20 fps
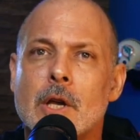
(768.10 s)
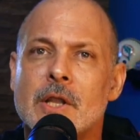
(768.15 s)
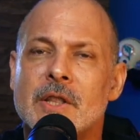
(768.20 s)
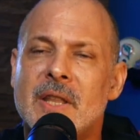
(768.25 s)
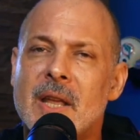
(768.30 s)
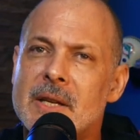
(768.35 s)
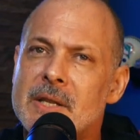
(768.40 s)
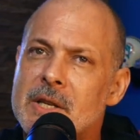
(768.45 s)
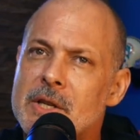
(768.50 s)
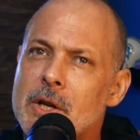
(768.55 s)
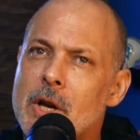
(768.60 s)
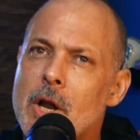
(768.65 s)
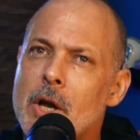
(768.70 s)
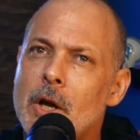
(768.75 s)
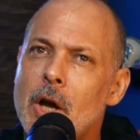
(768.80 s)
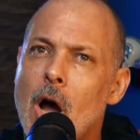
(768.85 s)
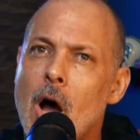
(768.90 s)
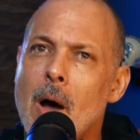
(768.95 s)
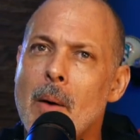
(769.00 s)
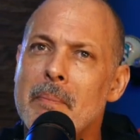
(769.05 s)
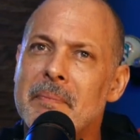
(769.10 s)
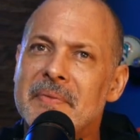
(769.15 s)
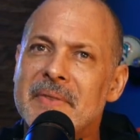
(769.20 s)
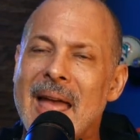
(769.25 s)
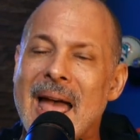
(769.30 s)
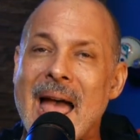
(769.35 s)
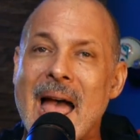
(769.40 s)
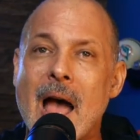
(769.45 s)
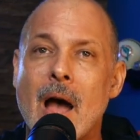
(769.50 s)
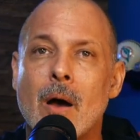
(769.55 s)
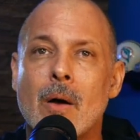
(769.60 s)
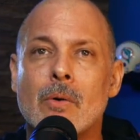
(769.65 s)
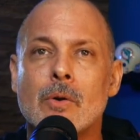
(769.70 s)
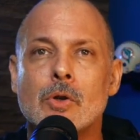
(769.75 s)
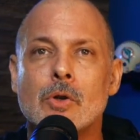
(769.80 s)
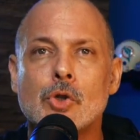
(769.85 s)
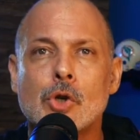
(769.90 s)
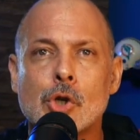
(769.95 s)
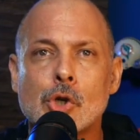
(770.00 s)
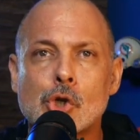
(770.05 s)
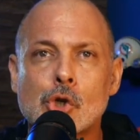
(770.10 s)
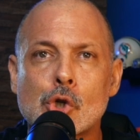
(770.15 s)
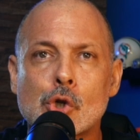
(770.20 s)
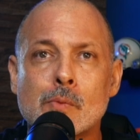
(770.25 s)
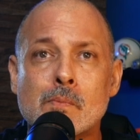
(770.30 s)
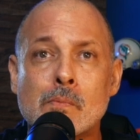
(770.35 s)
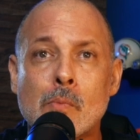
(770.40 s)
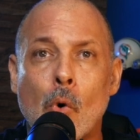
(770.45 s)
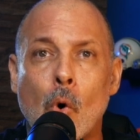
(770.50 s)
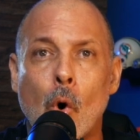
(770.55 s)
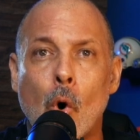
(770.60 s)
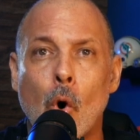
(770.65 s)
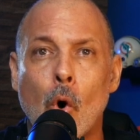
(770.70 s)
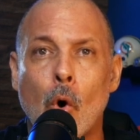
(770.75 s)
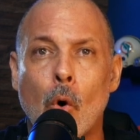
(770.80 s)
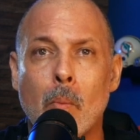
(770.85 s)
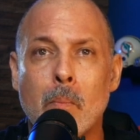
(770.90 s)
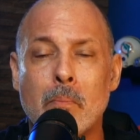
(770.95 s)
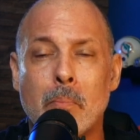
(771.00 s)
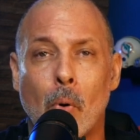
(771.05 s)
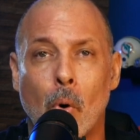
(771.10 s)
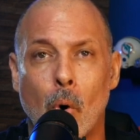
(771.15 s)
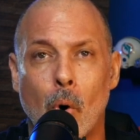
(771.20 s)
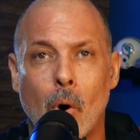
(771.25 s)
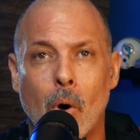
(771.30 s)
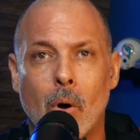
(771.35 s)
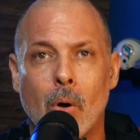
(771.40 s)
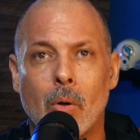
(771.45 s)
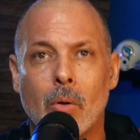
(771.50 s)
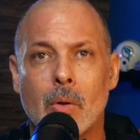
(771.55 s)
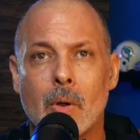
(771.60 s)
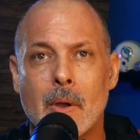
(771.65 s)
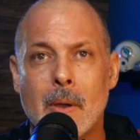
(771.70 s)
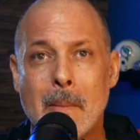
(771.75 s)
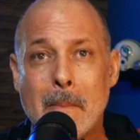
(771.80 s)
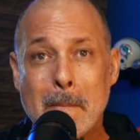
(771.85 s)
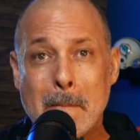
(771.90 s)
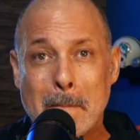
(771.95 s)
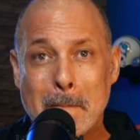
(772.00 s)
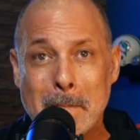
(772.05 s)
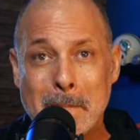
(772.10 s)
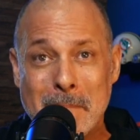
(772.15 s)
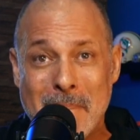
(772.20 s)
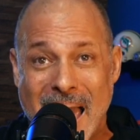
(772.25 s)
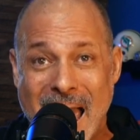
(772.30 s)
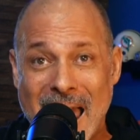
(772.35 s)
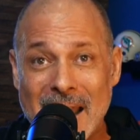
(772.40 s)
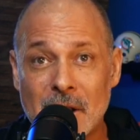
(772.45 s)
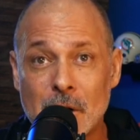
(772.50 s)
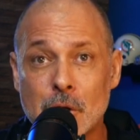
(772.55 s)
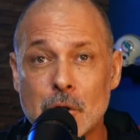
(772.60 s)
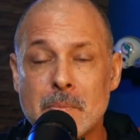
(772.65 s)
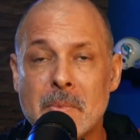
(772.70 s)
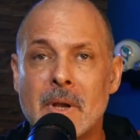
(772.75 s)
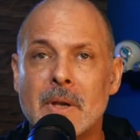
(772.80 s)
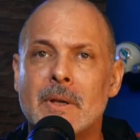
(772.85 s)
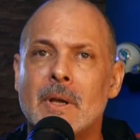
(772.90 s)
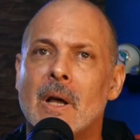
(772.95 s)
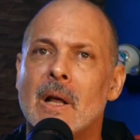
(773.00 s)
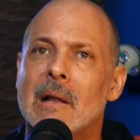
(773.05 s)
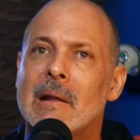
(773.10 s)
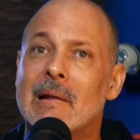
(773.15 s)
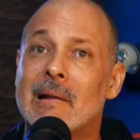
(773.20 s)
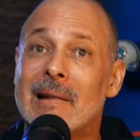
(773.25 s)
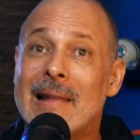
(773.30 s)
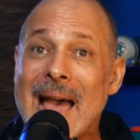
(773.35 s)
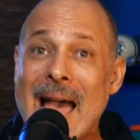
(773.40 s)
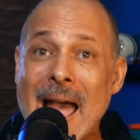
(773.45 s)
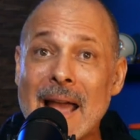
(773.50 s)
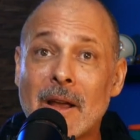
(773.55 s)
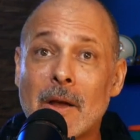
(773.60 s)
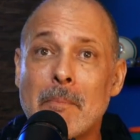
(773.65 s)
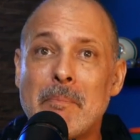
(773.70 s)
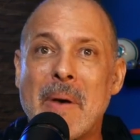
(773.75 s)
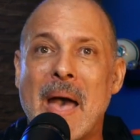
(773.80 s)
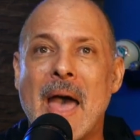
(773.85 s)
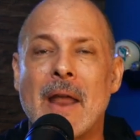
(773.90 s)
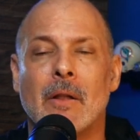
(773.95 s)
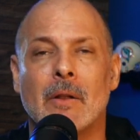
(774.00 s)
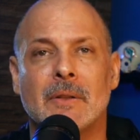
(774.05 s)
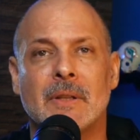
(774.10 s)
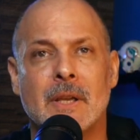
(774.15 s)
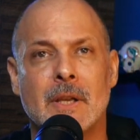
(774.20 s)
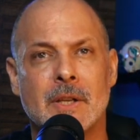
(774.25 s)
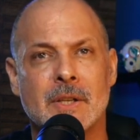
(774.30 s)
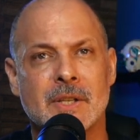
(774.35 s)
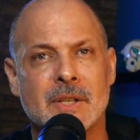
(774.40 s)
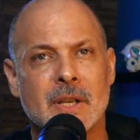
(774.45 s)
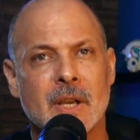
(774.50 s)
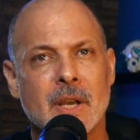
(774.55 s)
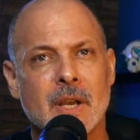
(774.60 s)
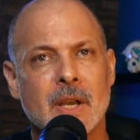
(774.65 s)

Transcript: This is going to come down to small ball management, lack of penalties.